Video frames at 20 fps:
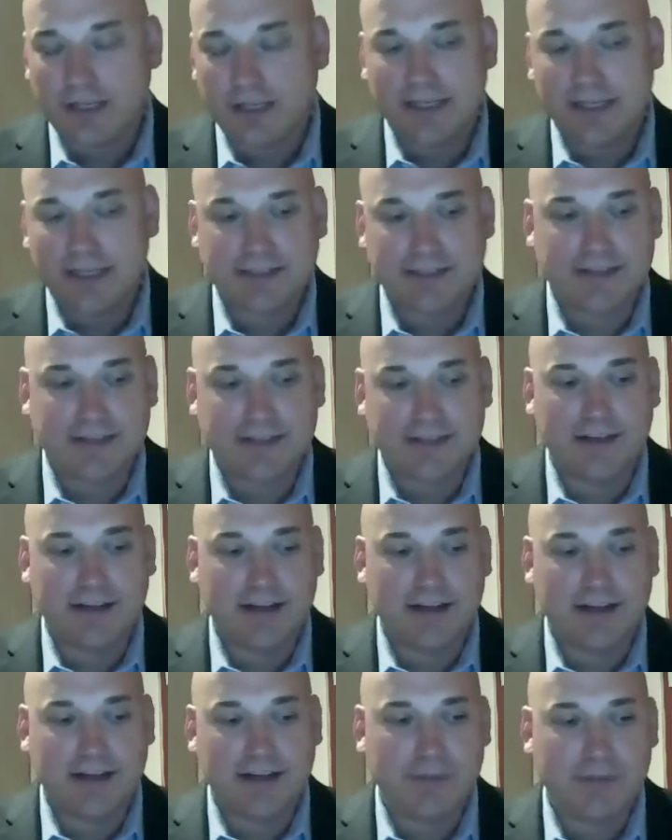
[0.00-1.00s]

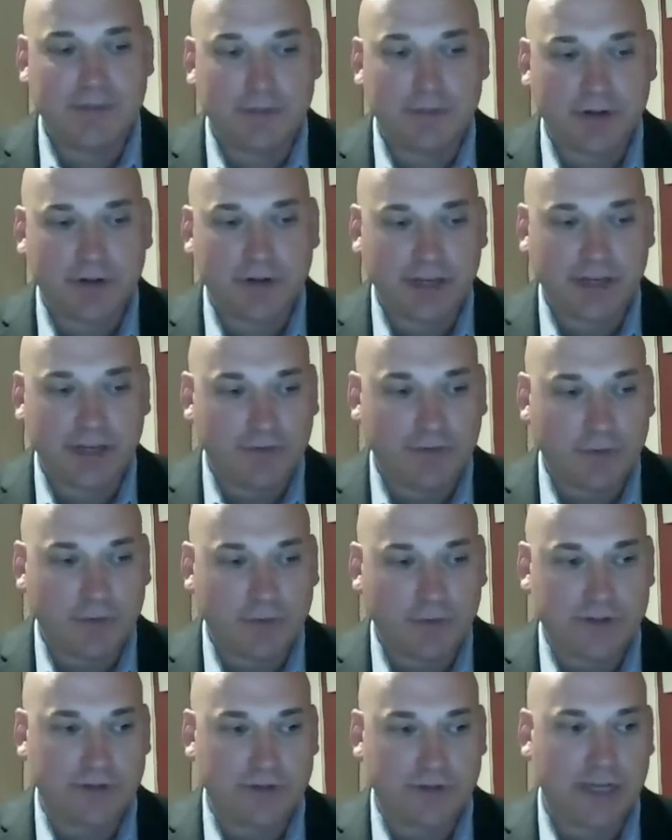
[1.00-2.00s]
it's been pretty
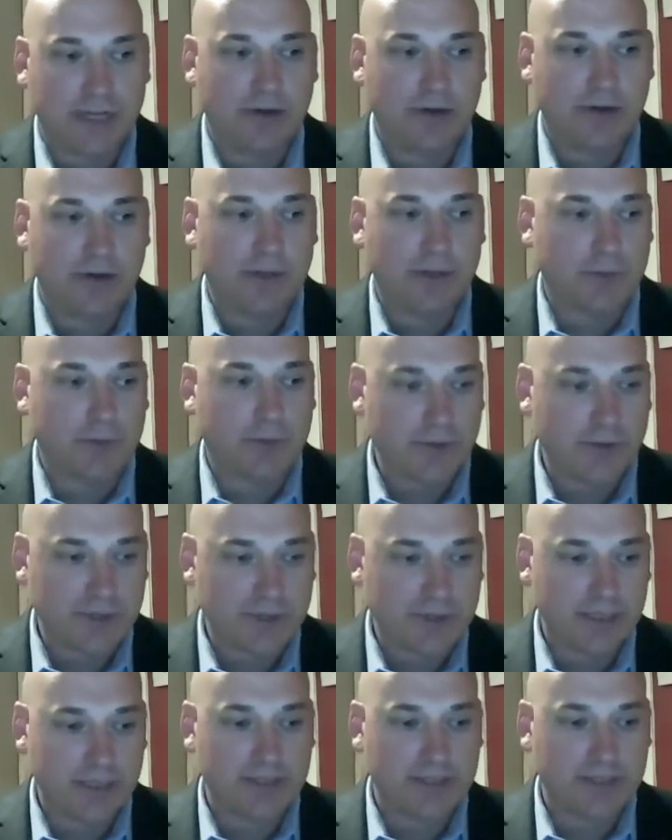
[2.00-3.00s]
influential in how I approach
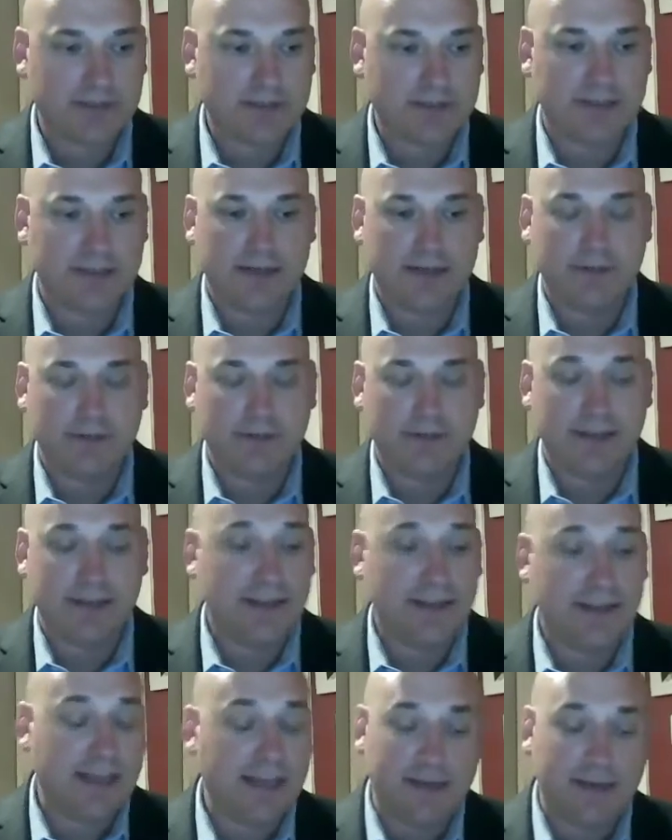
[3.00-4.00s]
things. And then
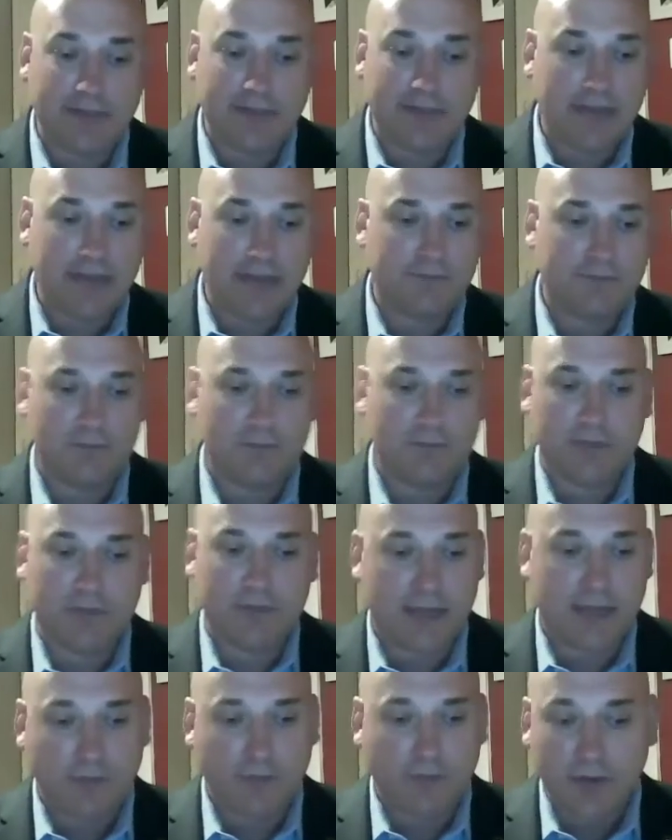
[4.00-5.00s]
I've
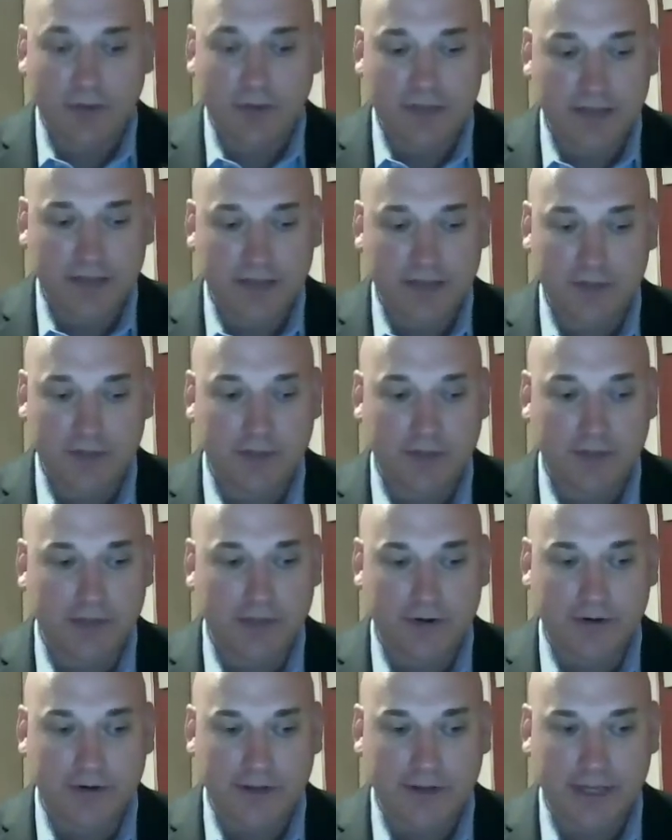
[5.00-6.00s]
kind of one thing led to
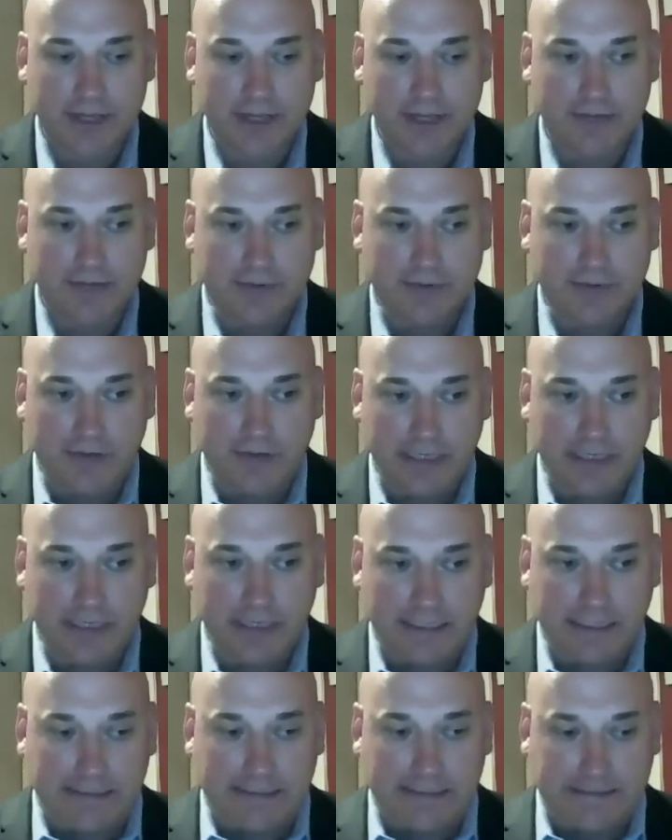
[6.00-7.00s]
another, and then after
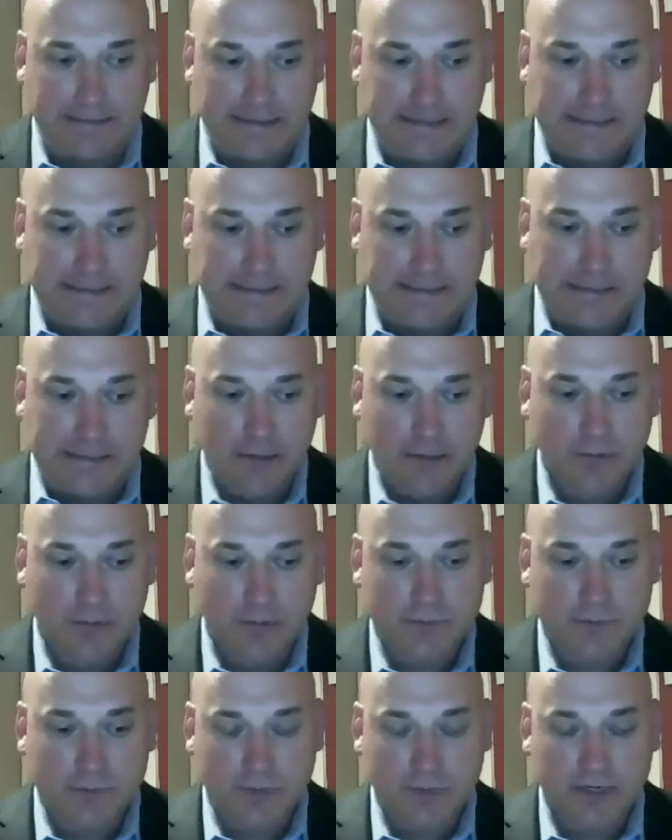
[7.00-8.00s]
I
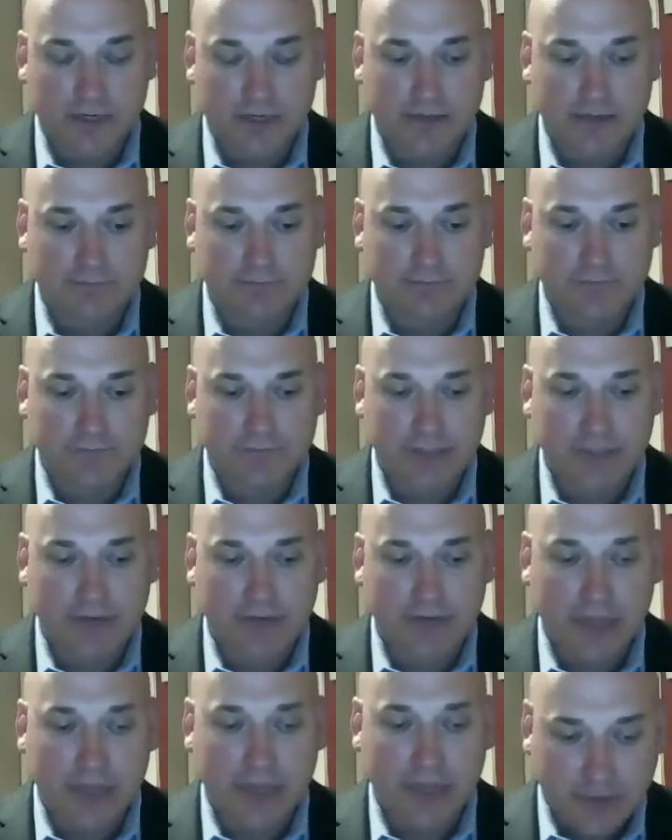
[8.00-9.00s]
was working in
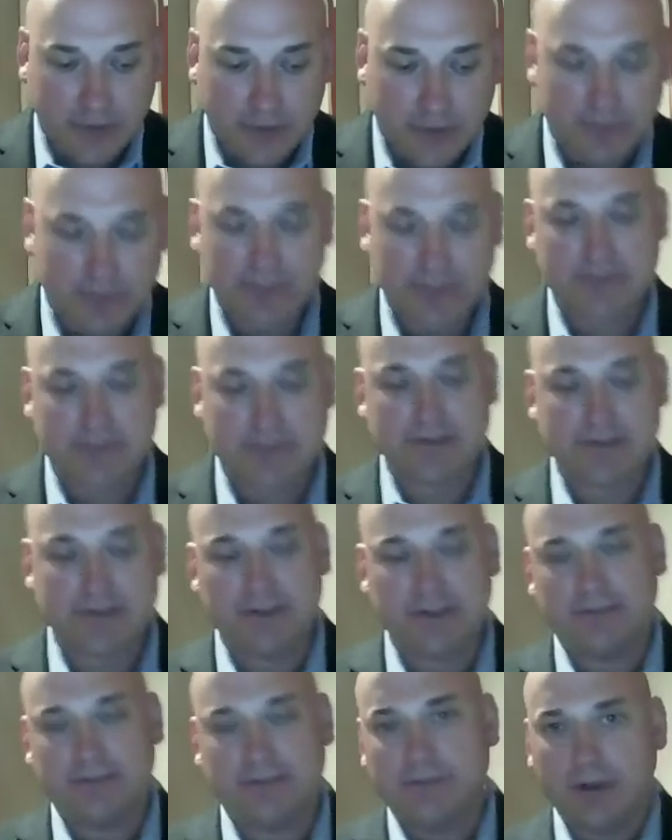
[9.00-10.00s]
college Republicans, and
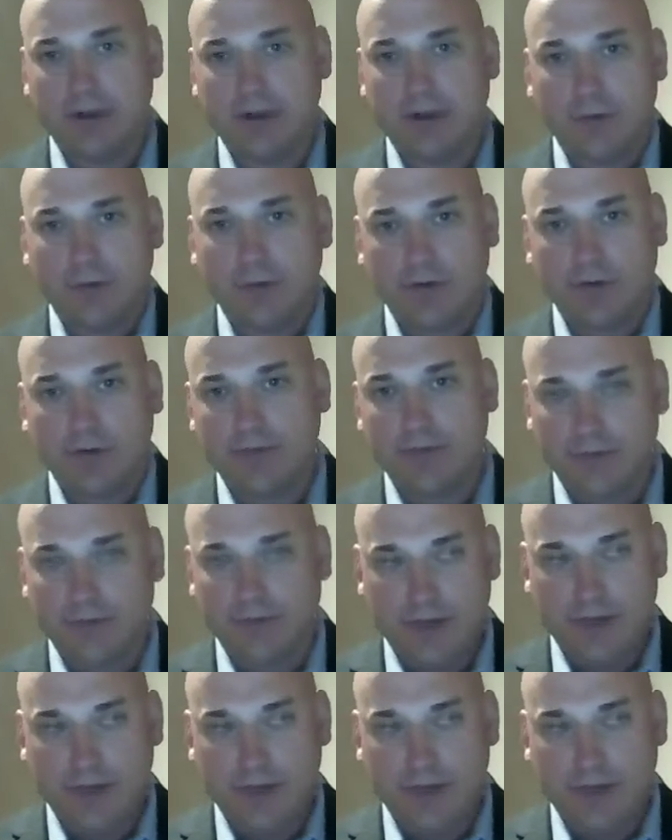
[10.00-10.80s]
then worked for